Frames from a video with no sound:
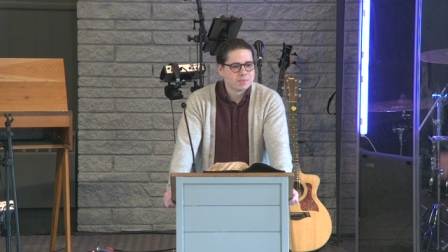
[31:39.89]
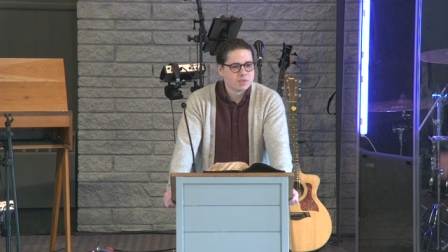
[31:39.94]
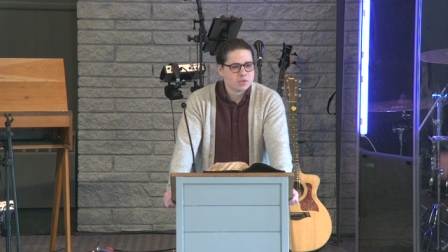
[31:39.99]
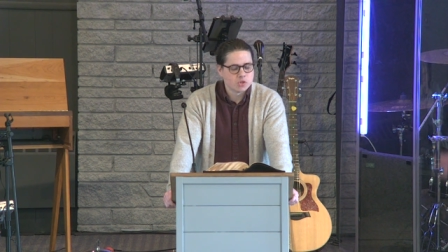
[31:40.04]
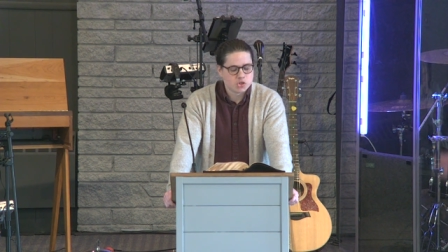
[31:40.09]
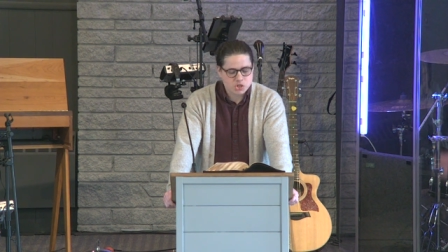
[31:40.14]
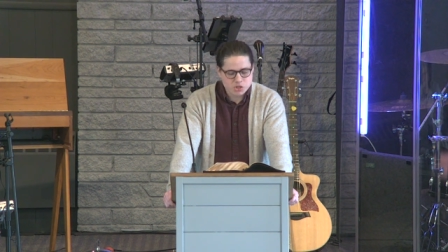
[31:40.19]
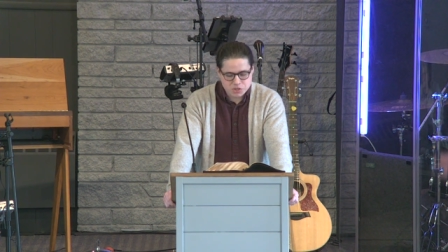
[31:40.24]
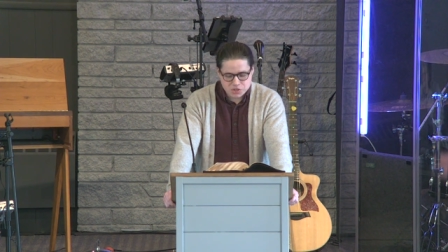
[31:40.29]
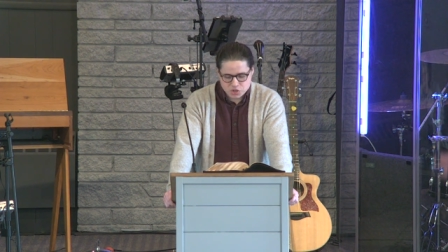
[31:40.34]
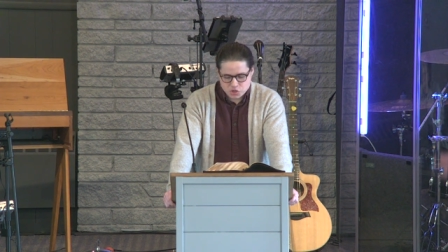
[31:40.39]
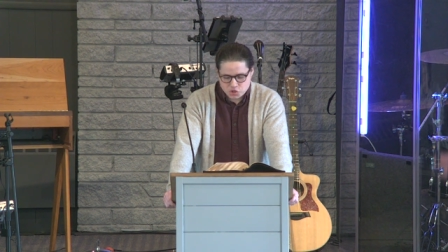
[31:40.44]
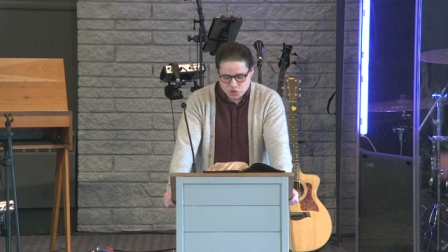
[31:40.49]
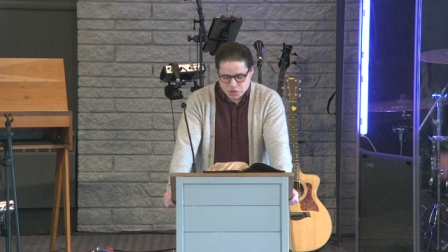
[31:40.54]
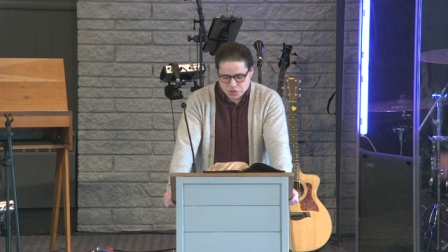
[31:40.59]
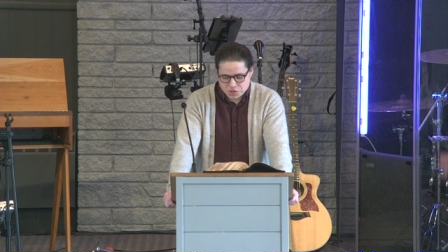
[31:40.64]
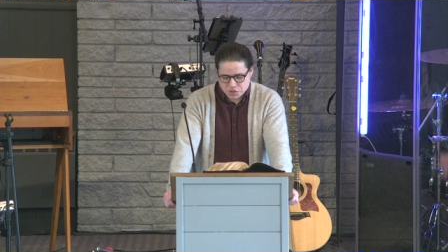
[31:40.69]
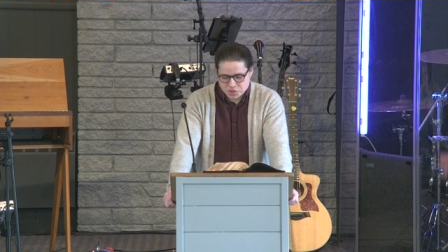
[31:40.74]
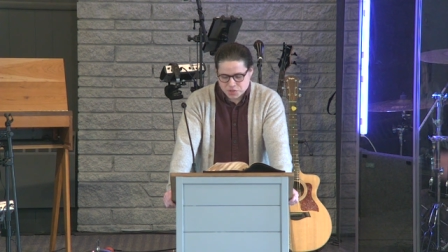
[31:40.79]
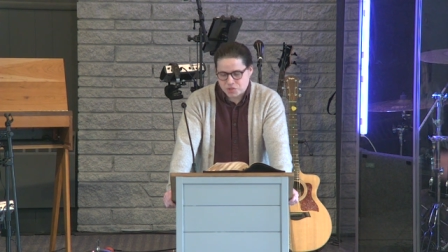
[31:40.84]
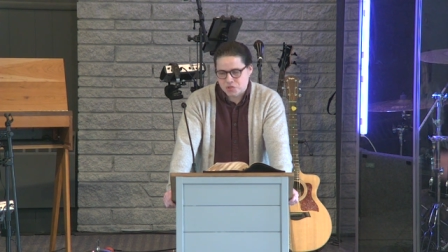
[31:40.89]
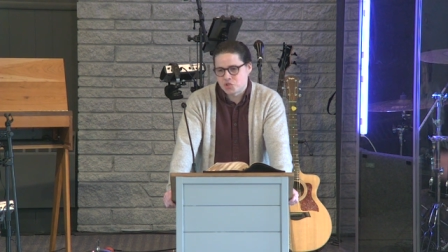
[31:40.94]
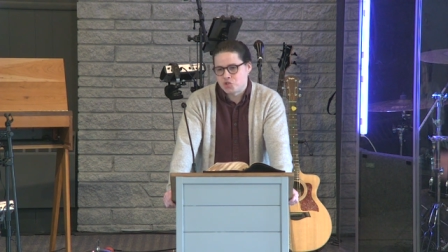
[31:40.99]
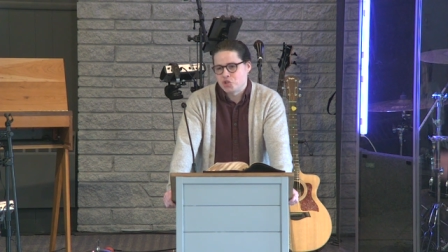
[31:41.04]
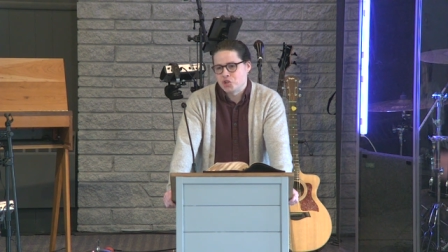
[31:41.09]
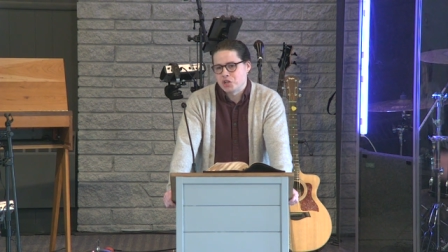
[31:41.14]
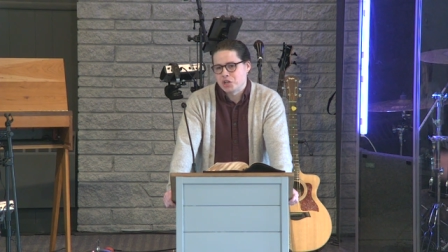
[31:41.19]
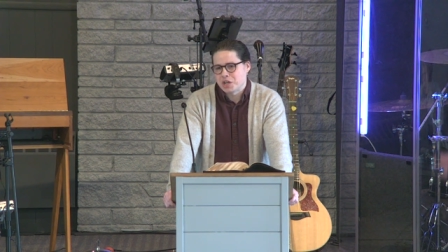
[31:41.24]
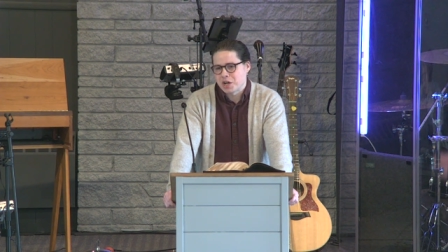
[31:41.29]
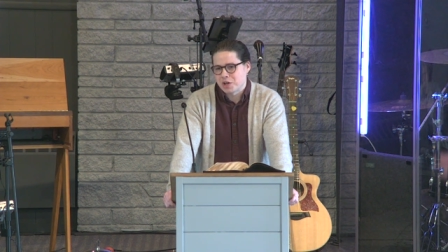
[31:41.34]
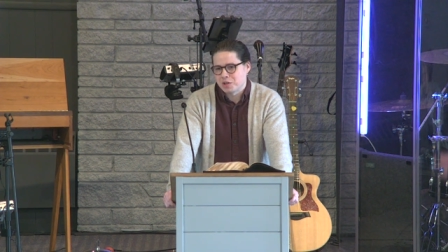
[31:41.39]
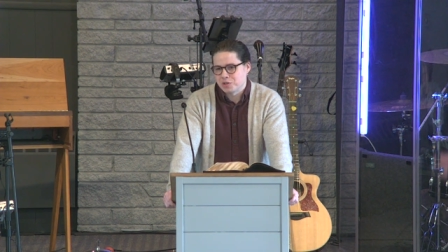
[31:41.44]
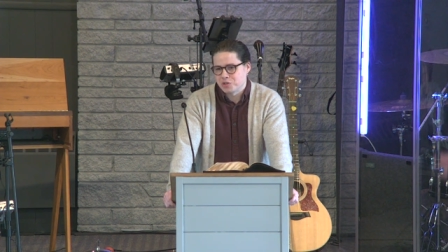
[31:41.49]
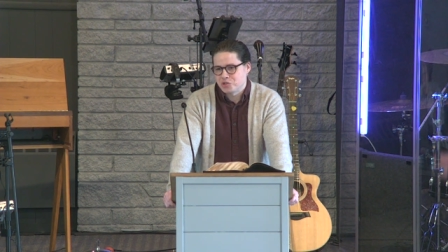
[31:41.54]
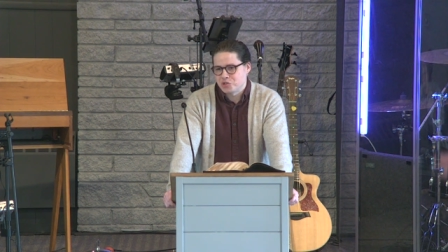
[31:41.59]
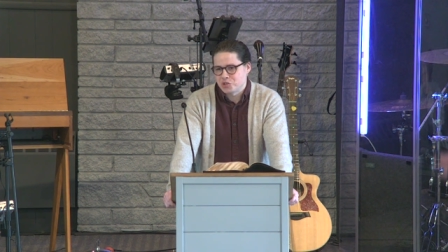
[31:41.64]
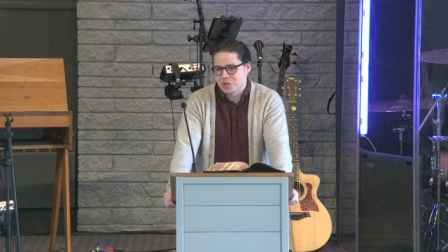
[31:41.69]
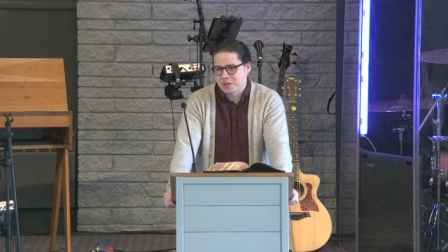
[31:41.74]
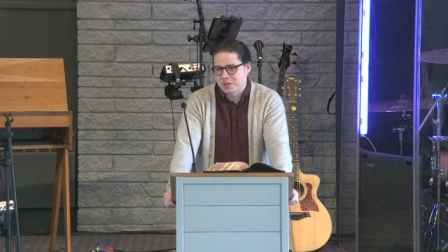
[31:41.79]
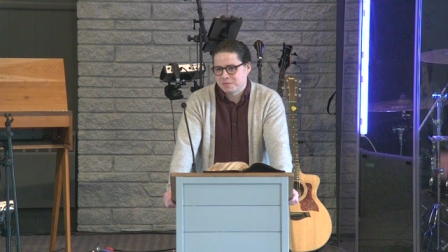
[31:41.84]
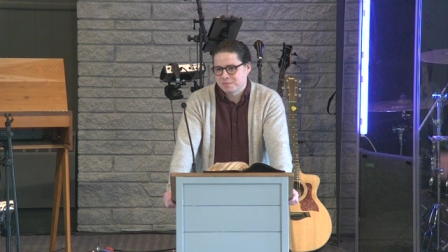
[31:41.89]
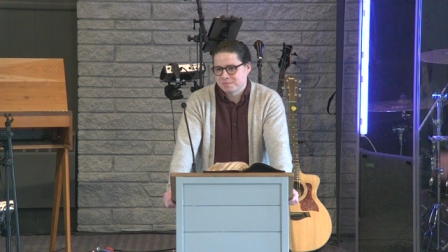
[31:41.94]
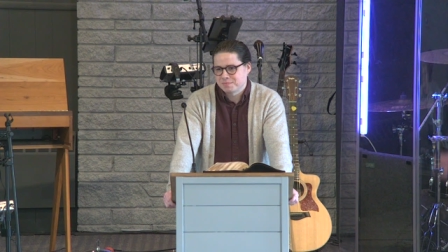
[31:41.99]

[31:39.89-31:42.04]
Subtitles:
She's in Jesus' genealogy.